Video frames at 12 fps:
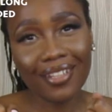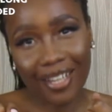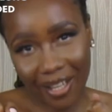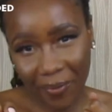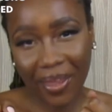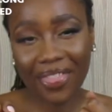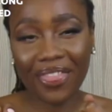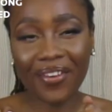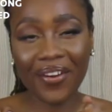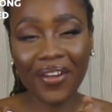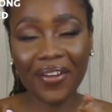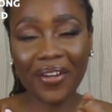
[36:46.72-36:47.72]
going
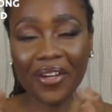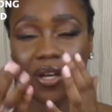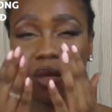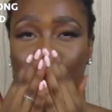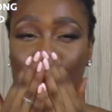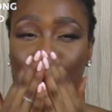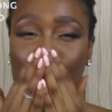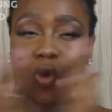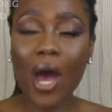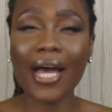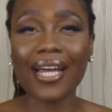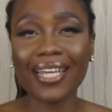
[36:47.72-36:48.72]
through.
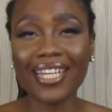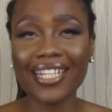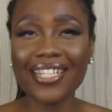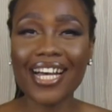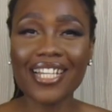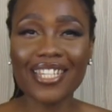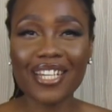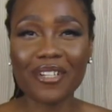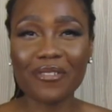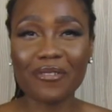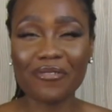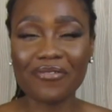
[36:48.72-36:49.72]
Minutes hands
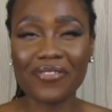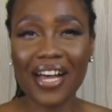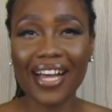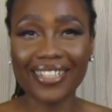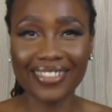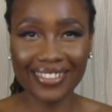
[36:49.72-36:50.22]
are over.